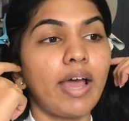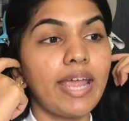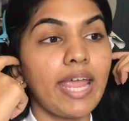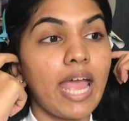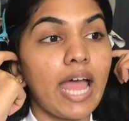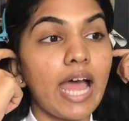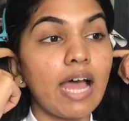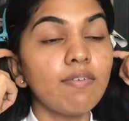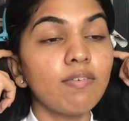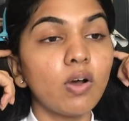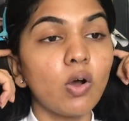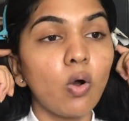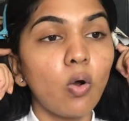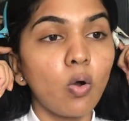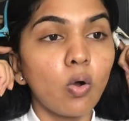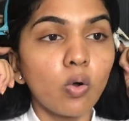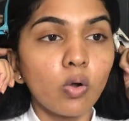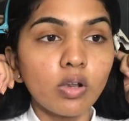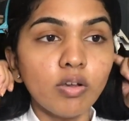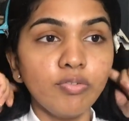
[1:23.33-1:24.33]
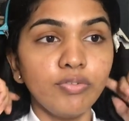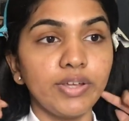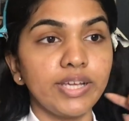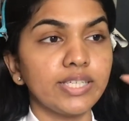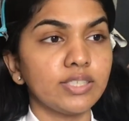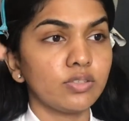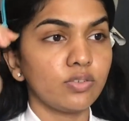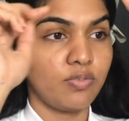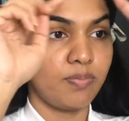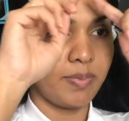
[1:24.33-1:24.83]
I have a whole
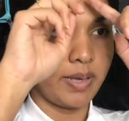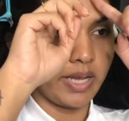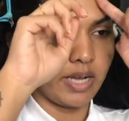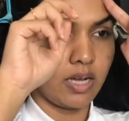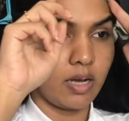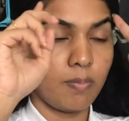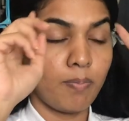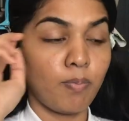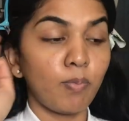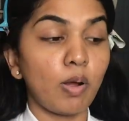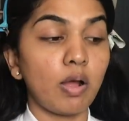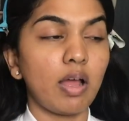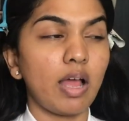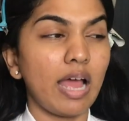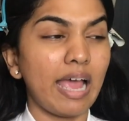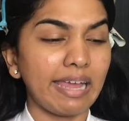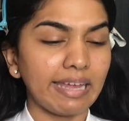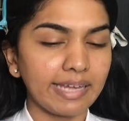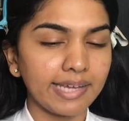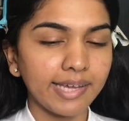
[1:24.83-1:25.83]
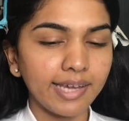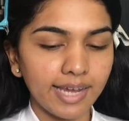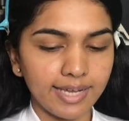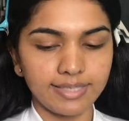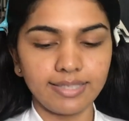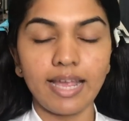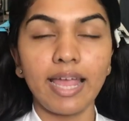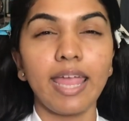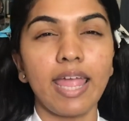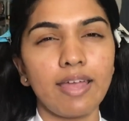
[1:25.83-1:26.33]
face of makeup I
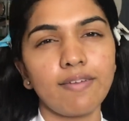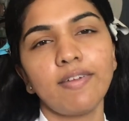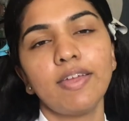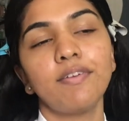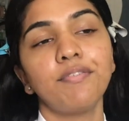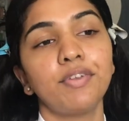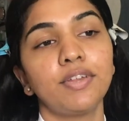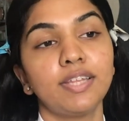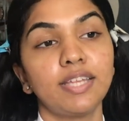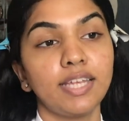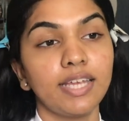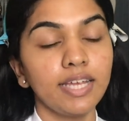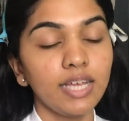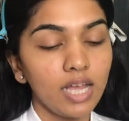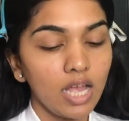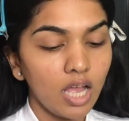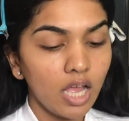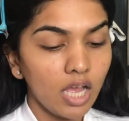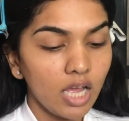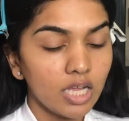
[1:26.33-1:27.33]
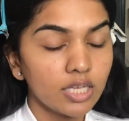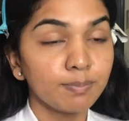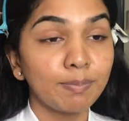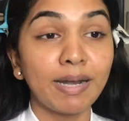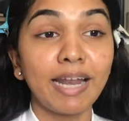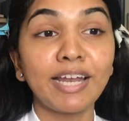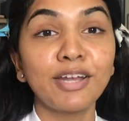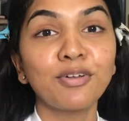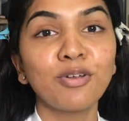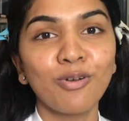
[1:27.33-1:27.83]
guess I have everything,
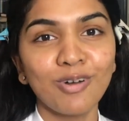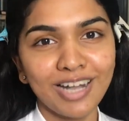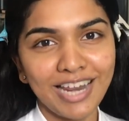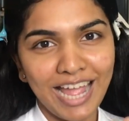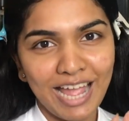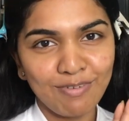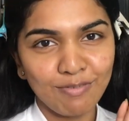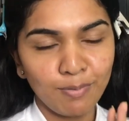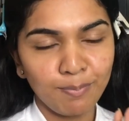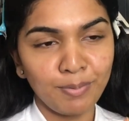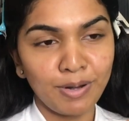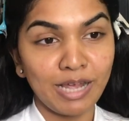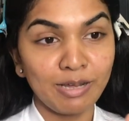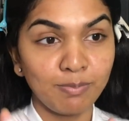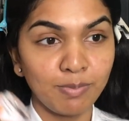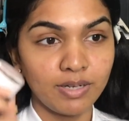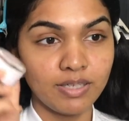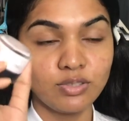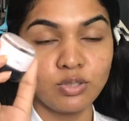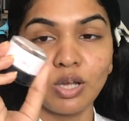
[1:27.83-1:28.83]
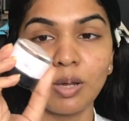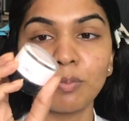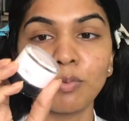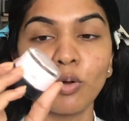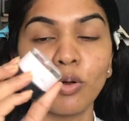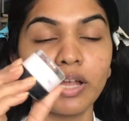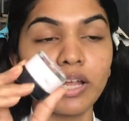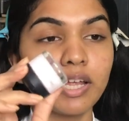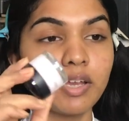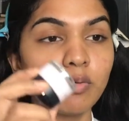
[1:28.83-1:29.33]
but I don't have a primer. So I'm
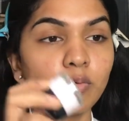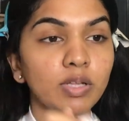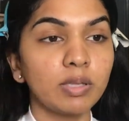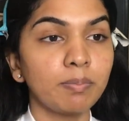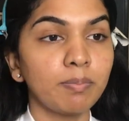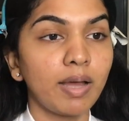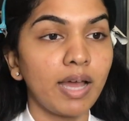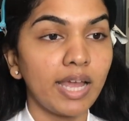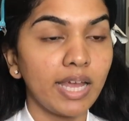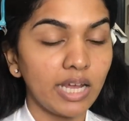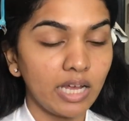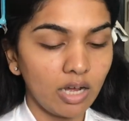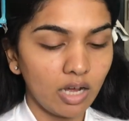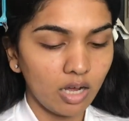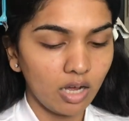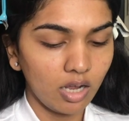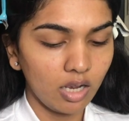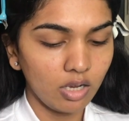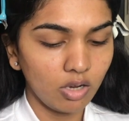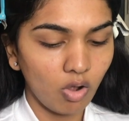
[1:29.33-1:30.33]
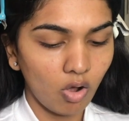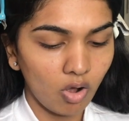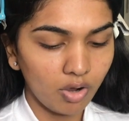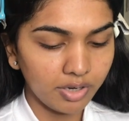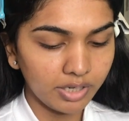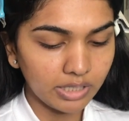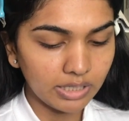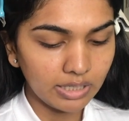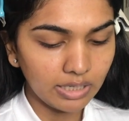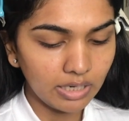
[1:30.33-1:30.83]
going in with my uh,
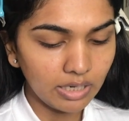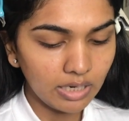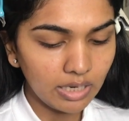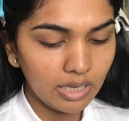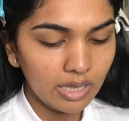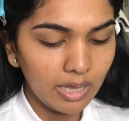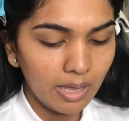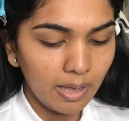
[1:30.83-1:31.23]
L'Oreal